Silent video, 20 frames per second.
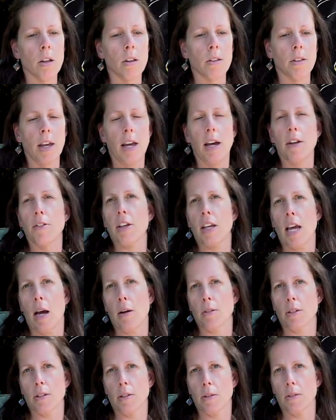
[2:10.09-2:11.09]
they had the
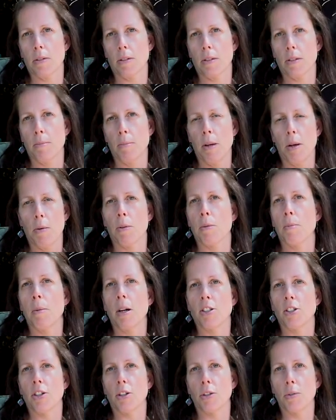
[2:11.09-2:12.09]
counselors meet with my
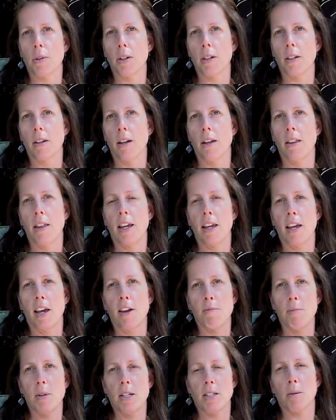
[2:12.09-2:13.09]
children, and they
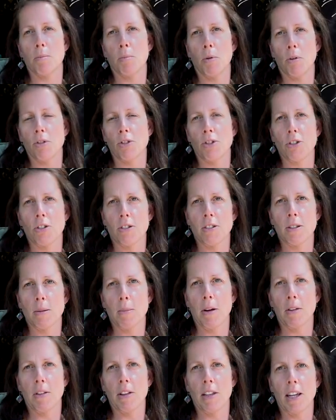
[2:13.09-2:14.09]
gave me some brochures
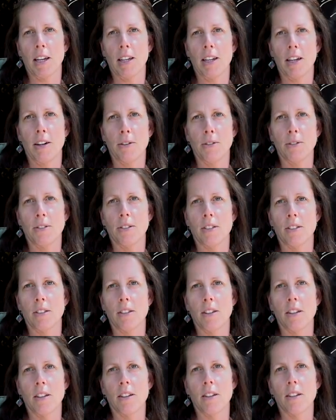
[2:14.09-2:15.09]
about the Lighthouse,
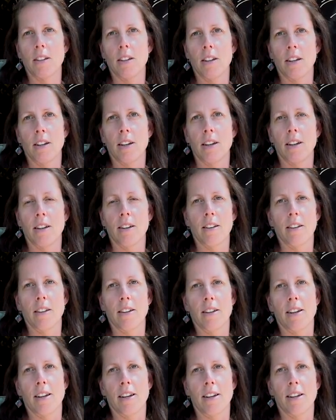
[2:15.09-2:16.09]

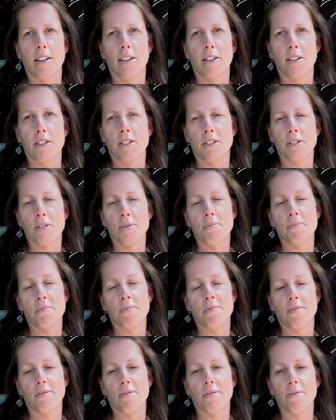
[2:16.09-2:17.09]
and
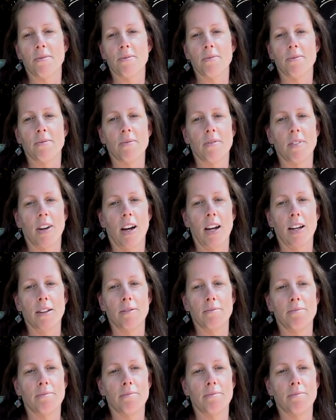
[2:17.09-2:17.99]
I